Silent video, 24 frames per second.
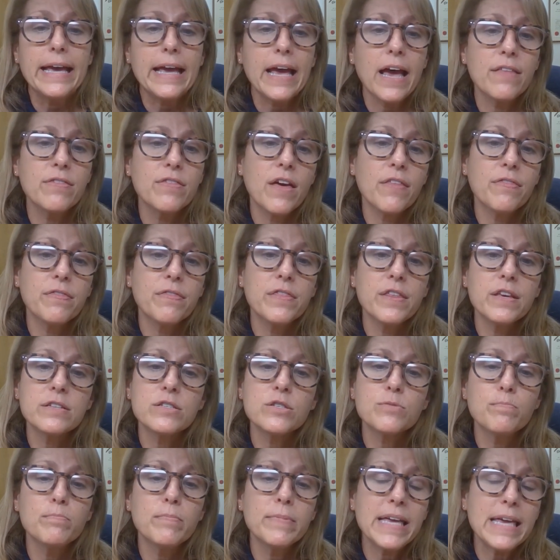and that
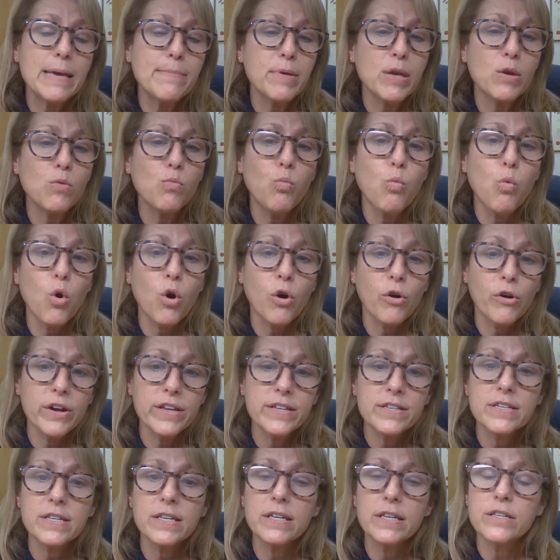this may be
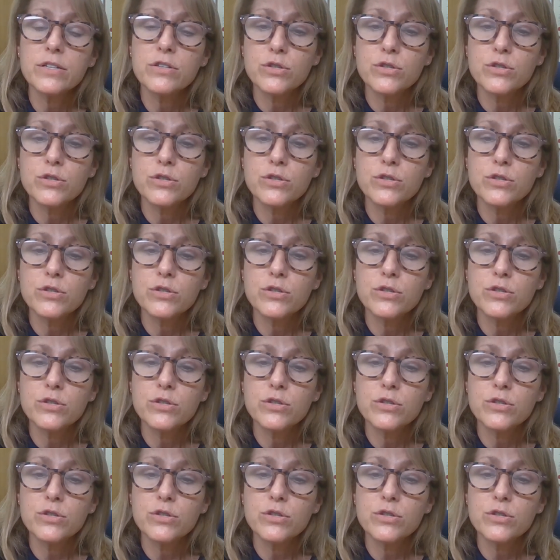warranted.